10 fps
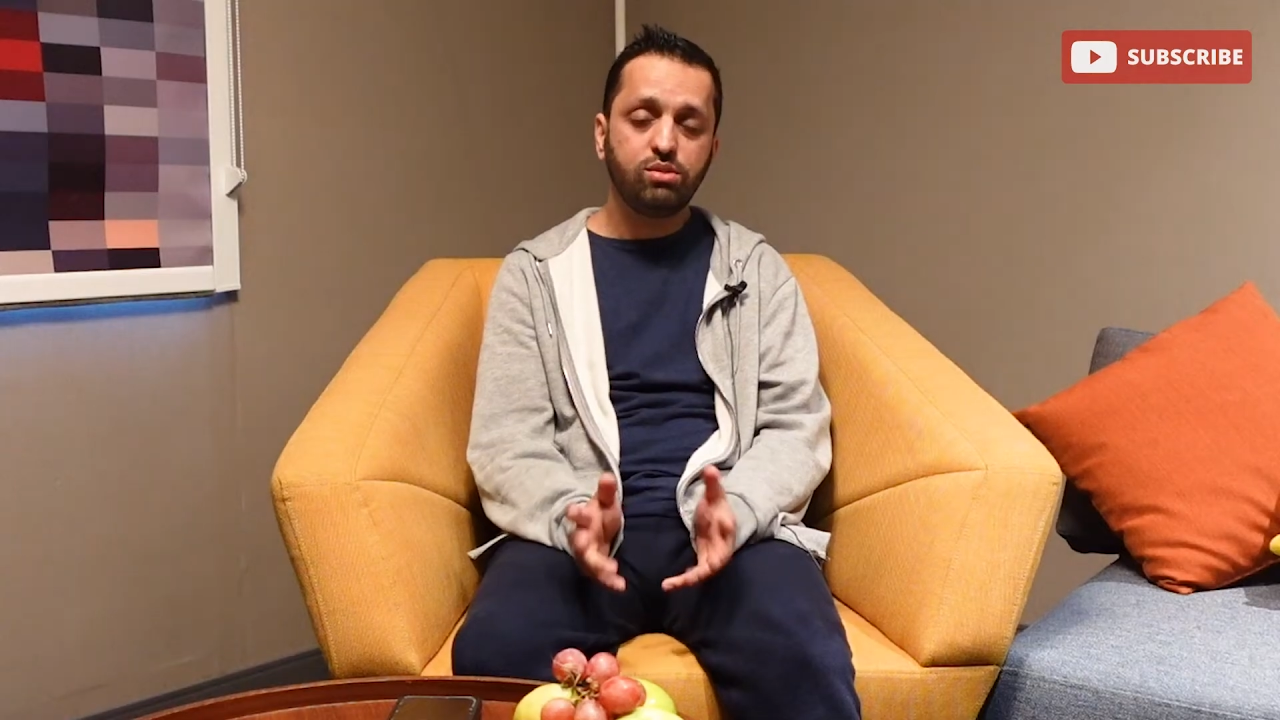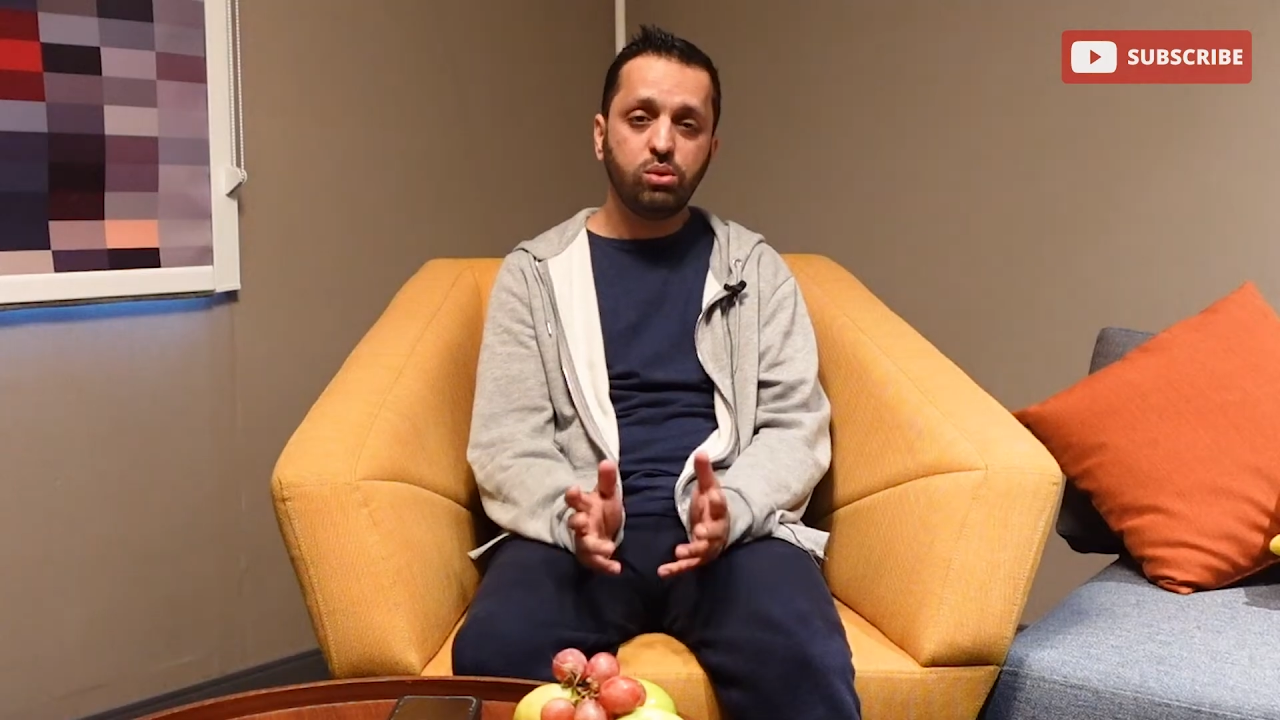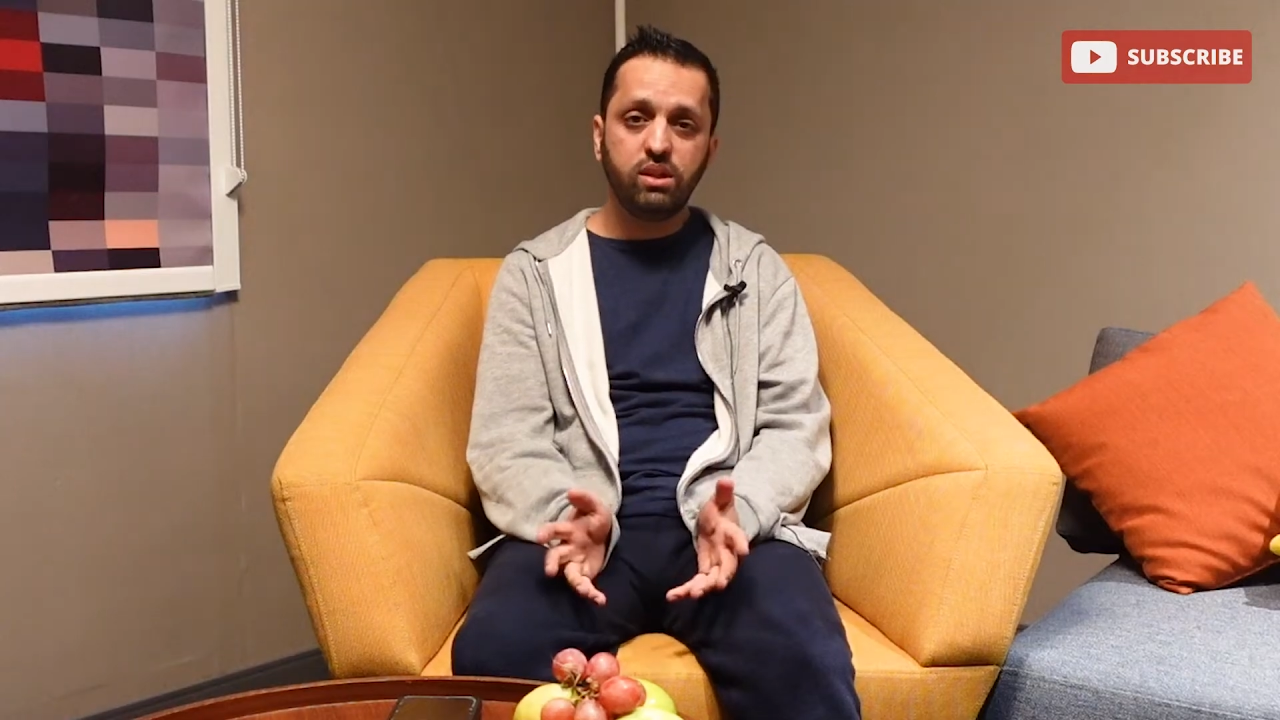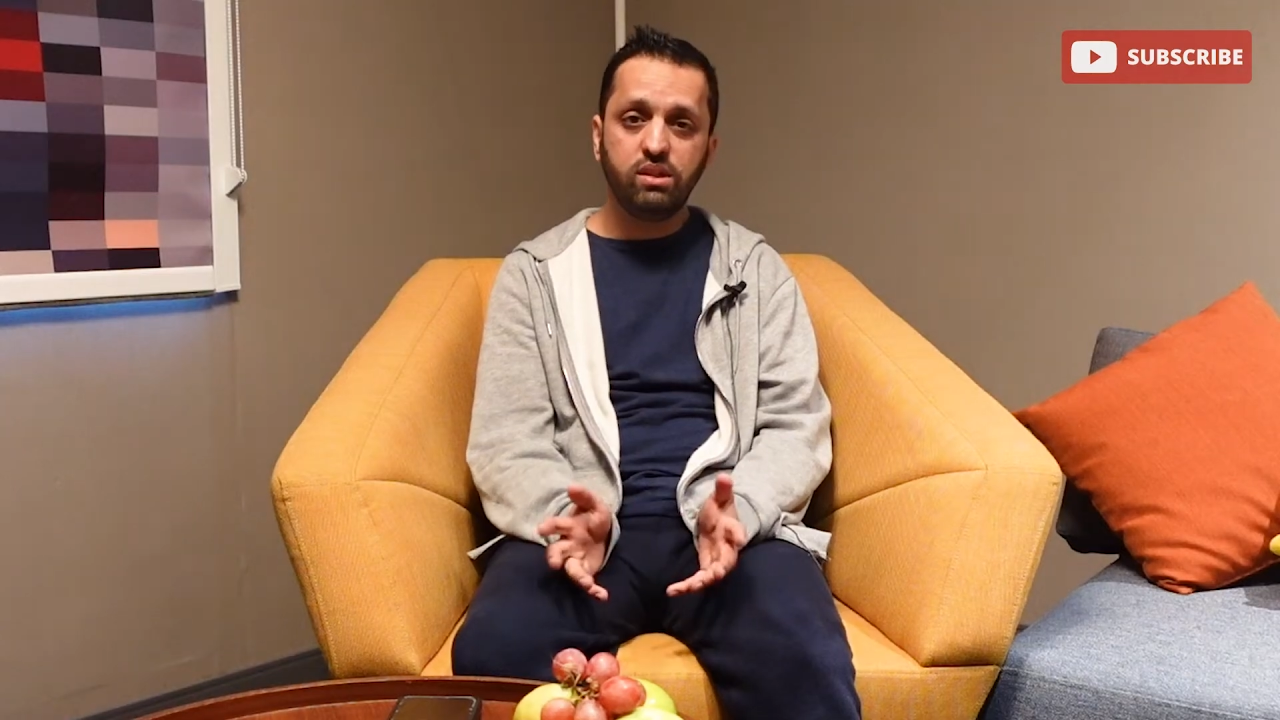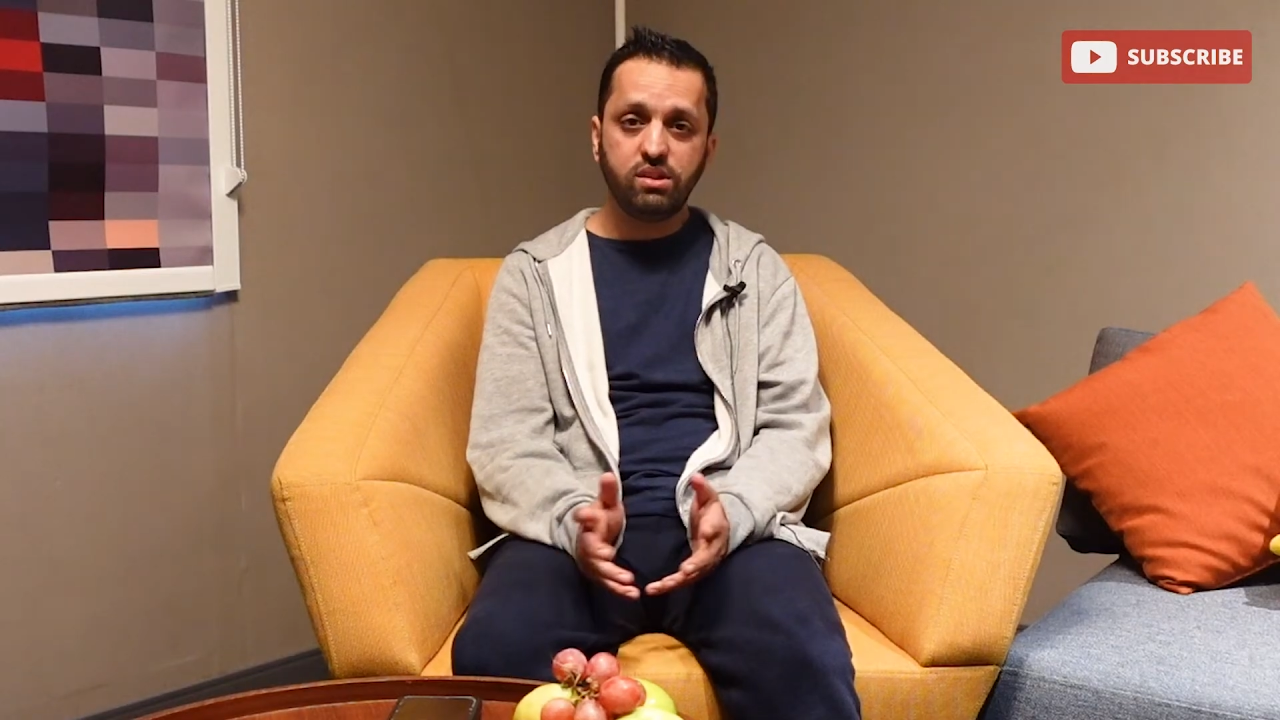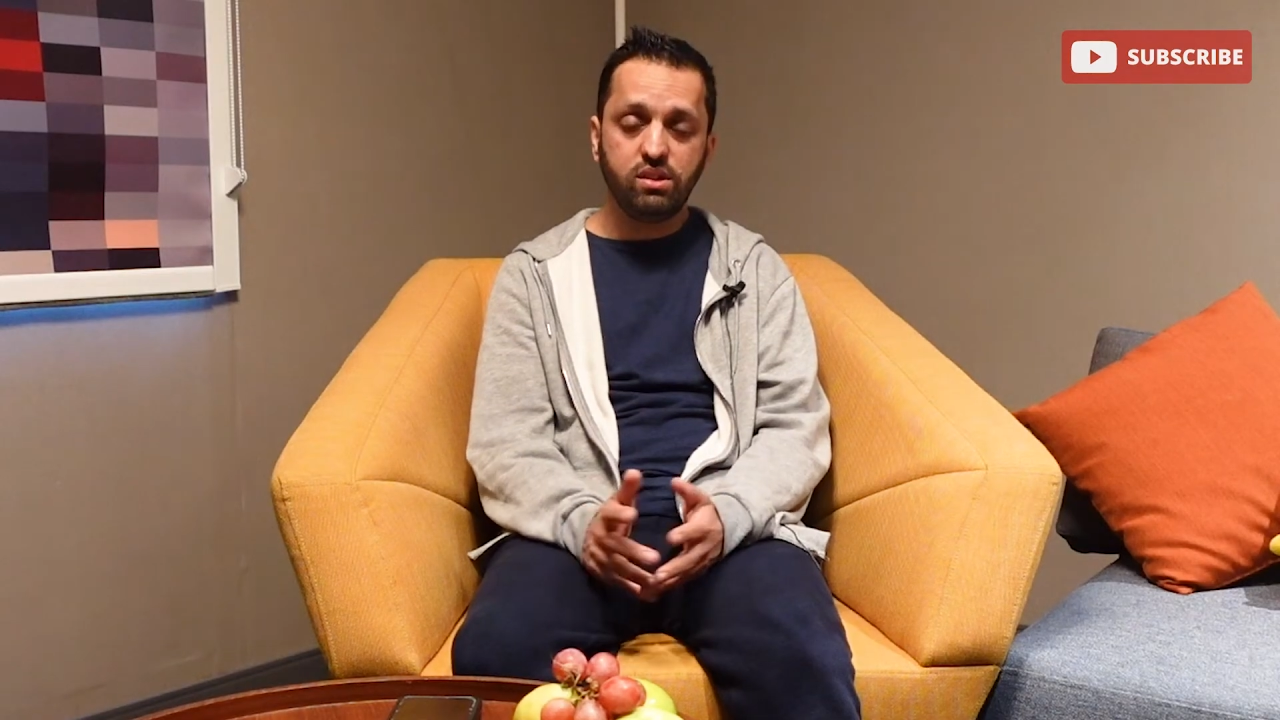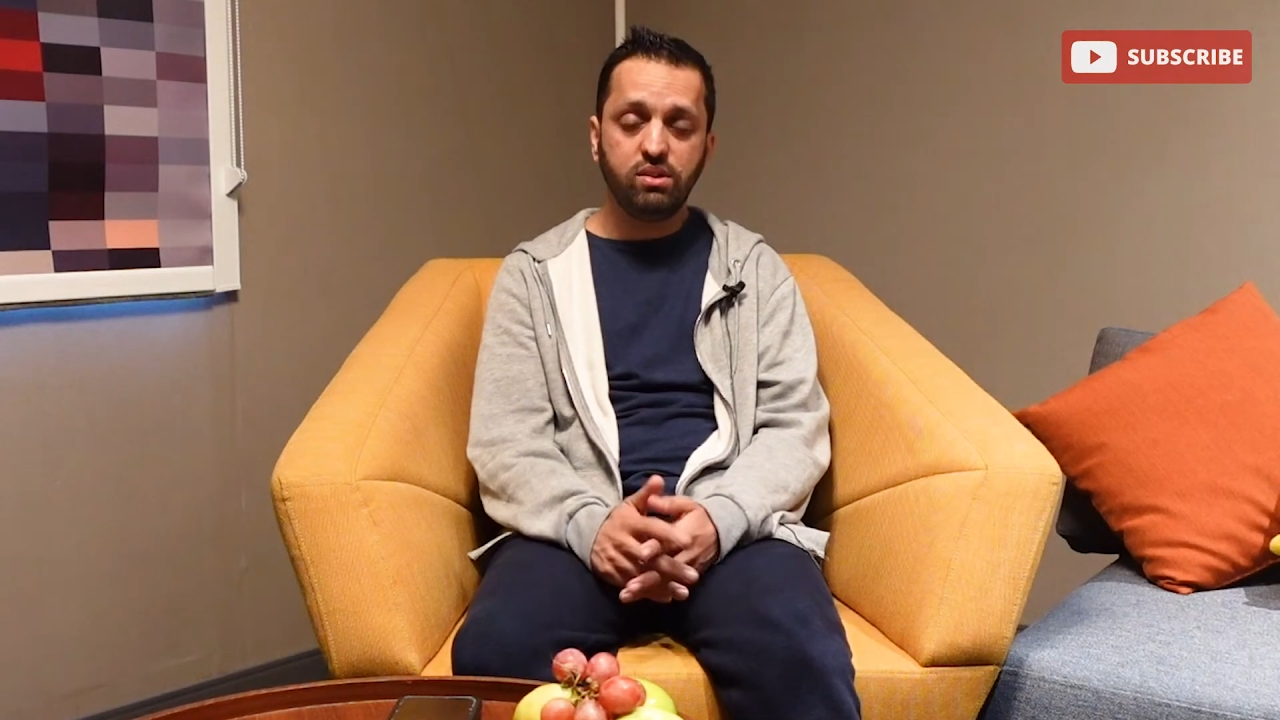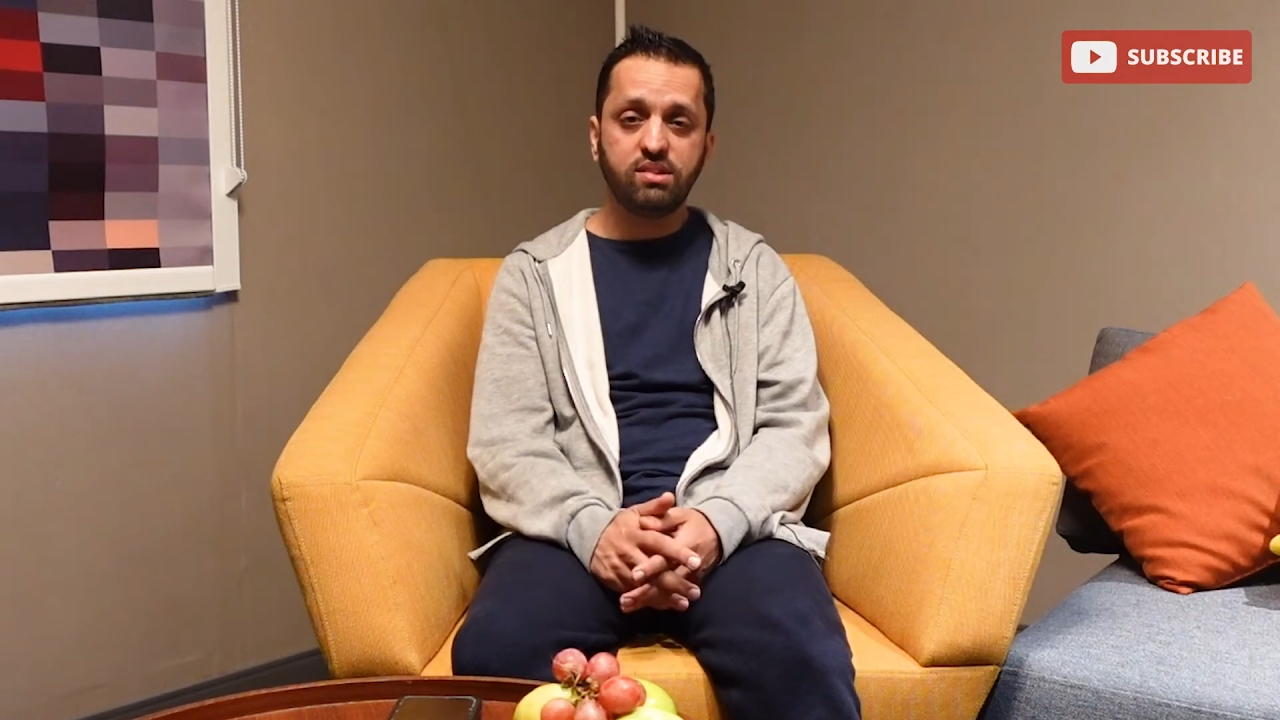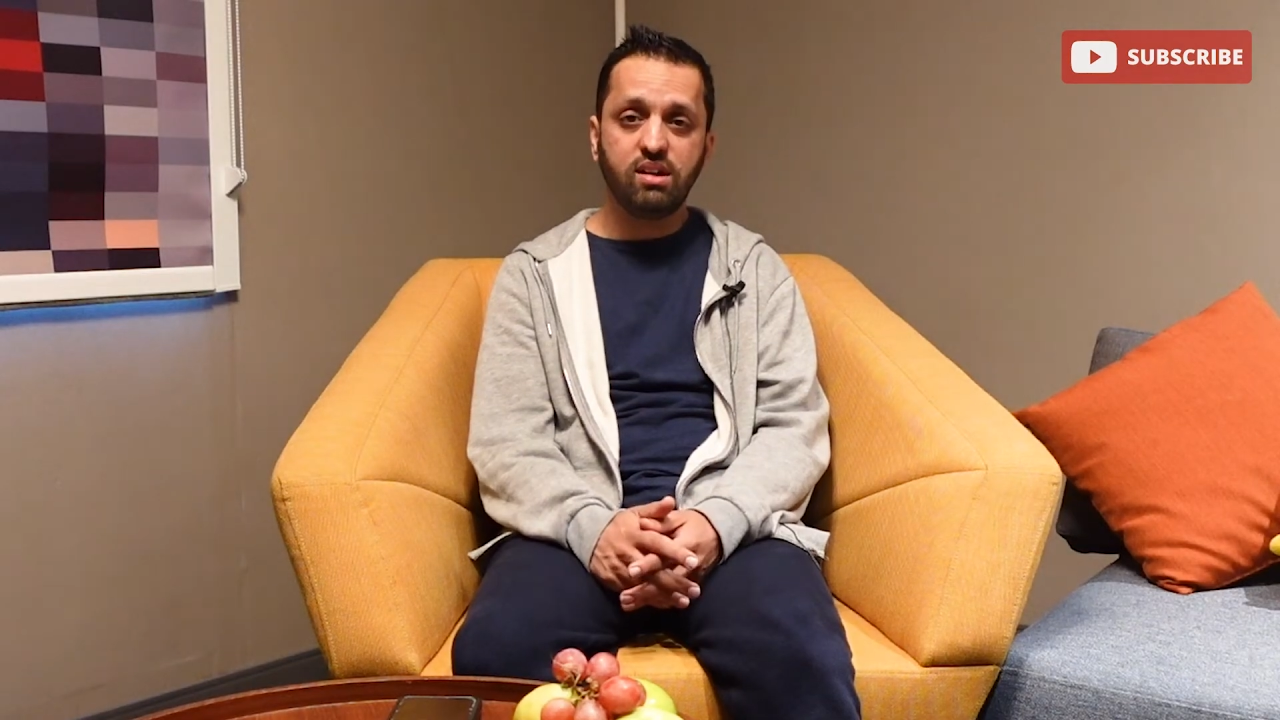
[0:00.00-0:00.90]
all you need to do is